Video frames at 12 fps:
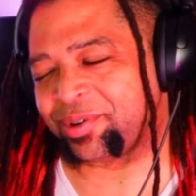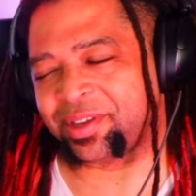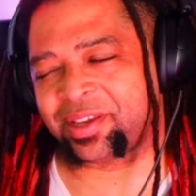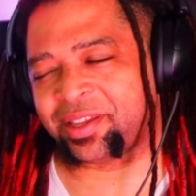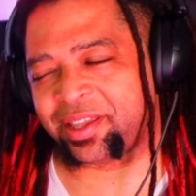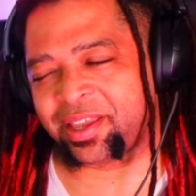
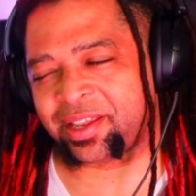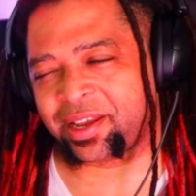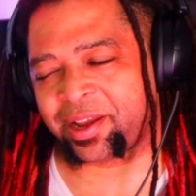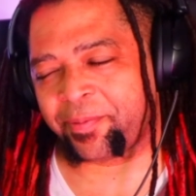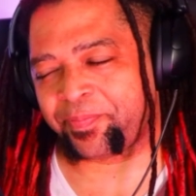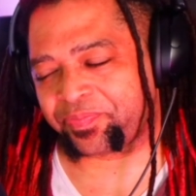It, it
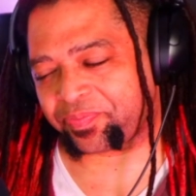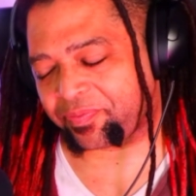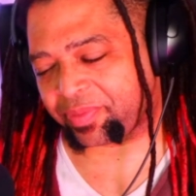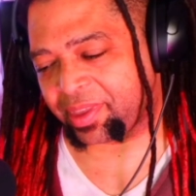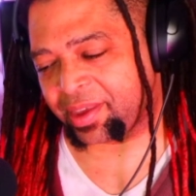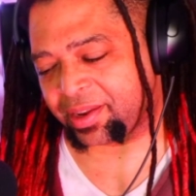um
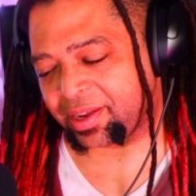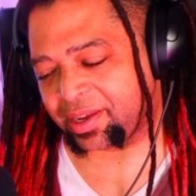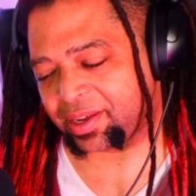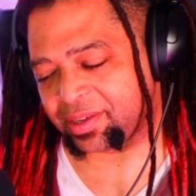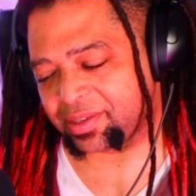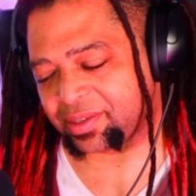it
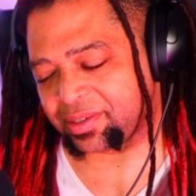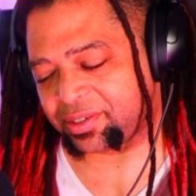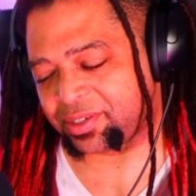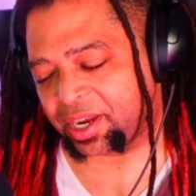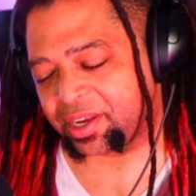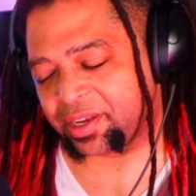uh
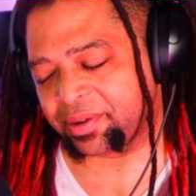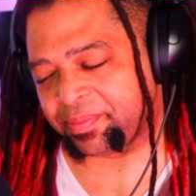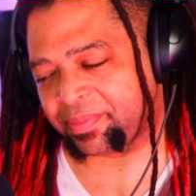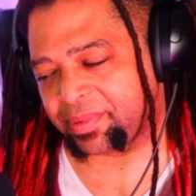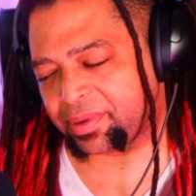cha- um,